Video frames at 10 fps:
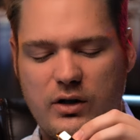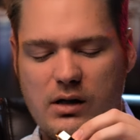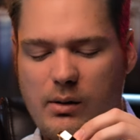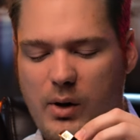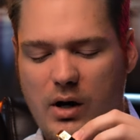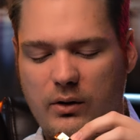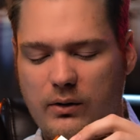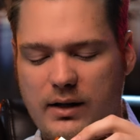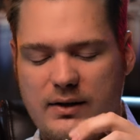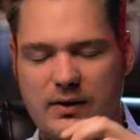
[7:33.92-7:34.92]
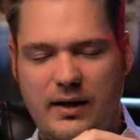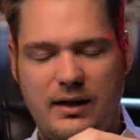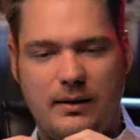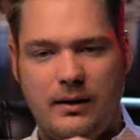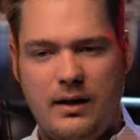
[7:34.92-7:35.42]
in a bottle. It's
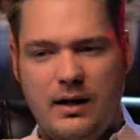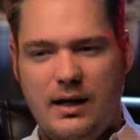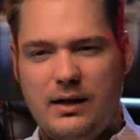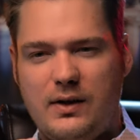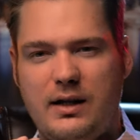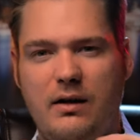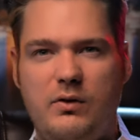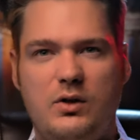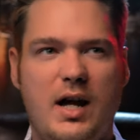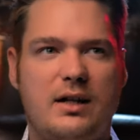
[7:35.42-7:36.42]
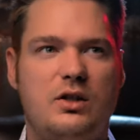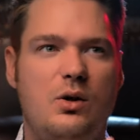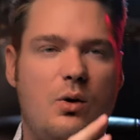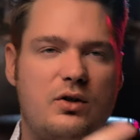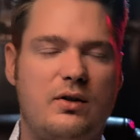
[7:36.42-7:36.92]
like if you take
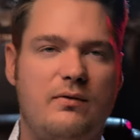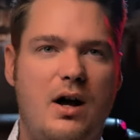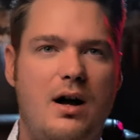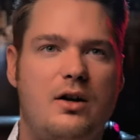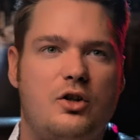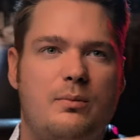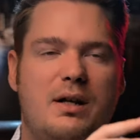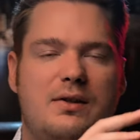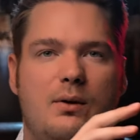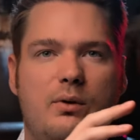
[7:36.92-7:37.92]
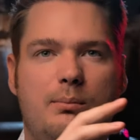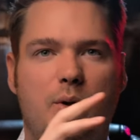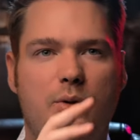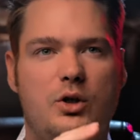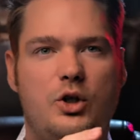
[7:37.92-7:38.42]
Dior Sauvage, mix it with
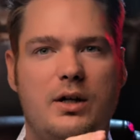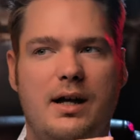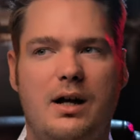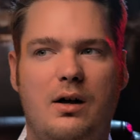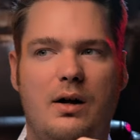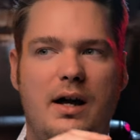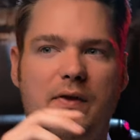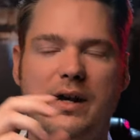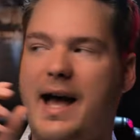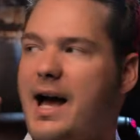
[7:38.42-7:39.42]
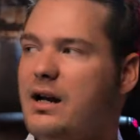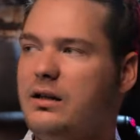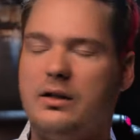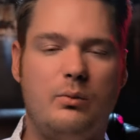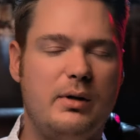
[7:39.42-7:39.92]
Bleu de Chanel, and then add a
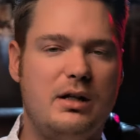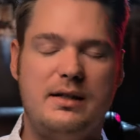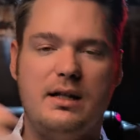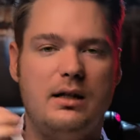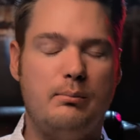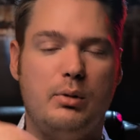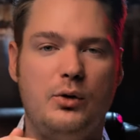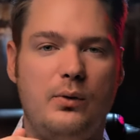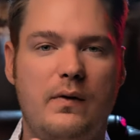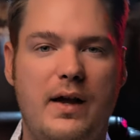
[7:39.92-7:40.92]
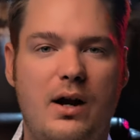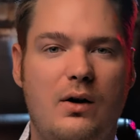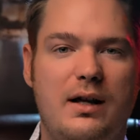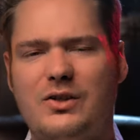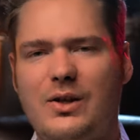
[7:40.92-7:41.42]
little bit of Dylan Blue in there.
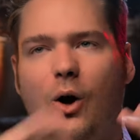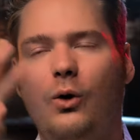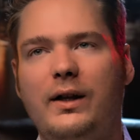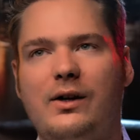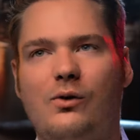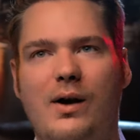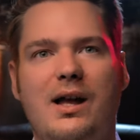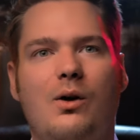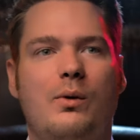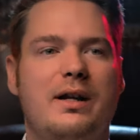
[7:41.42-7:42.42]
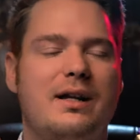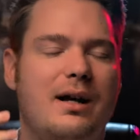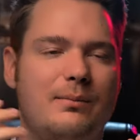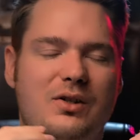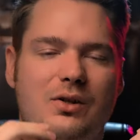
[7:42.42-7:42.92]
It's the holy grail when it
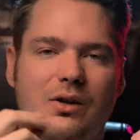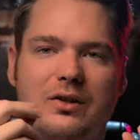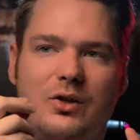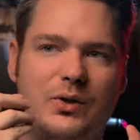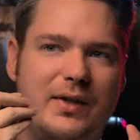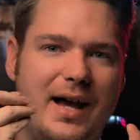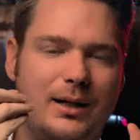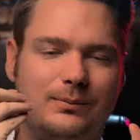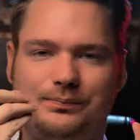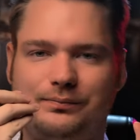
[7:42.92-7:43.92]
comes to just that